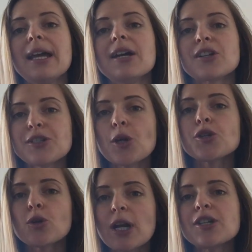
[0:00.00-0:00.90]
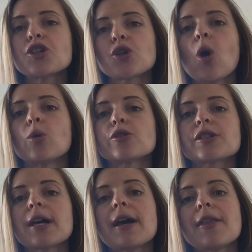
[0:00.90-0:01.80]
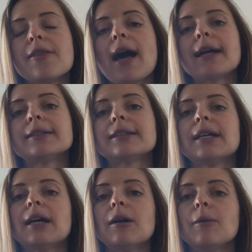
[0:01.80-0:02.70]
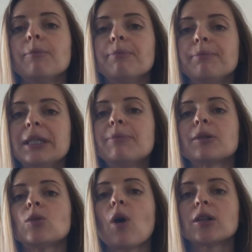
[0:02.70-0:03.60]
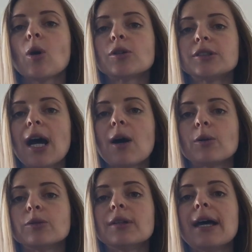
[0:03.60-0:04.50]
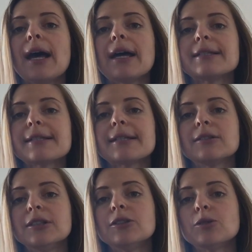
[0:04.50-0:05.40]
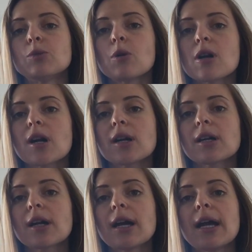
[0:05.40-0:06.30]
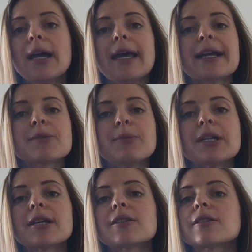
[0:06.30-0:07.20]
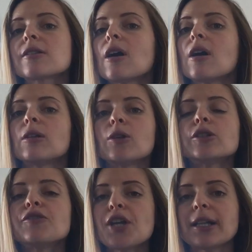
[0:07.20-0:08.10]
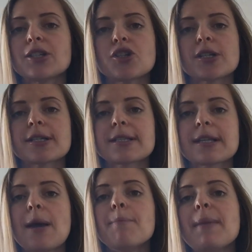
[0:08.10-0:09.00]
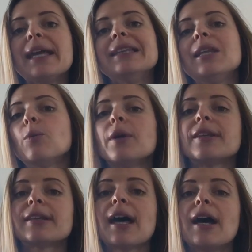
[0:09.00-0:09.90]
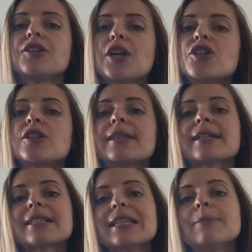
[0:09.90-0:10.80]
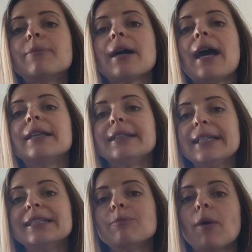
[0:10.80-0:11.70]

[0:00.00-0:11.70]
Research already shows that people who are locked down and still need to work experience lot of challenges, mainly with changing their sleep and eating